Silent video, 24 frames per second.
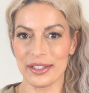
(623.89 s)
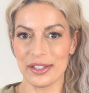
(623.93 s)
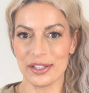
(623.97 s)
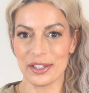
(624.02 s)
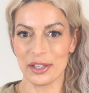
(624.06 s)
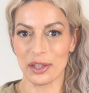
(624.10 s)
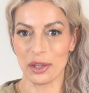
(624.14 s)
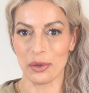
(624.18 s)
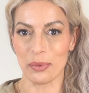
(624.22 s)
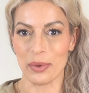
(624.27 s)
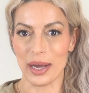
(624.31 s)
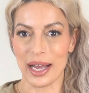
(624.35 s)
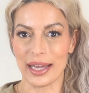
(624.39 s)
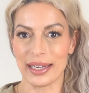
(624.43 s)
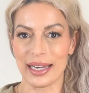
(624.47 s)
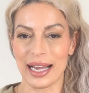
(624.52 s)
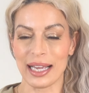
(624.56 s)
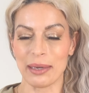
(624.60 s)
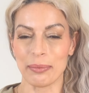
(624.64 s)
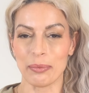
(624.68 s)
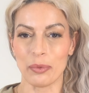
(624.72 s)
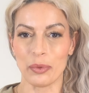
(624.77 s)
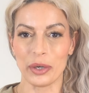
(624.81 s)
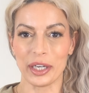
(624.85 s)
silhouette.
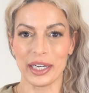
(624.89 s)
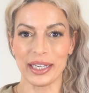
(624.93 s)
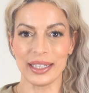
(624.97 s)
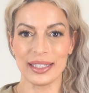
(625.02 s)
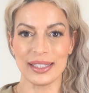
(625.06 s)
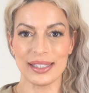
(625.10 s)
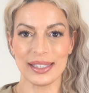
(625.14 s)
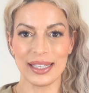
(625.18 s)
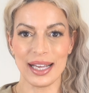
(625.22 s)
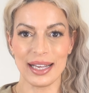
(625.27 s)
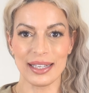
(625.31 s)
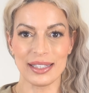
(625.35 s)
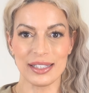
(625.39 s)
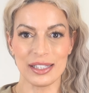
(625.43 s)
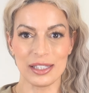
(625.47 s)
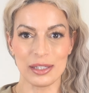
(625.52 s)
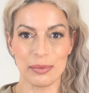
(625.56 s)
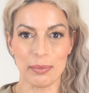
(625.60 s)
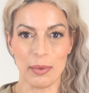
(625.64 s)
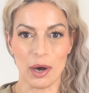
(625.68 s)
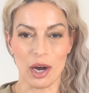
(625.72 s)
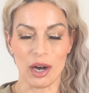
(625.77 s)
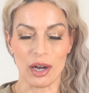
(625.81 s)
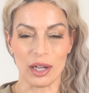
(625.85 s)
I'm wearing a size
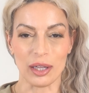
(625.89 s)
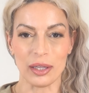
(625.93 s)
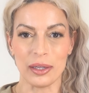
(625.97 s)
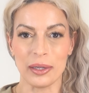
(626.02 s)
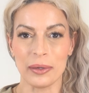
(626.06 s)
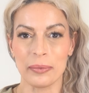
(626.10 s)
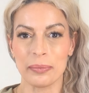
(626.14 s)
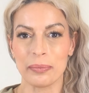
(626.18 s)
small.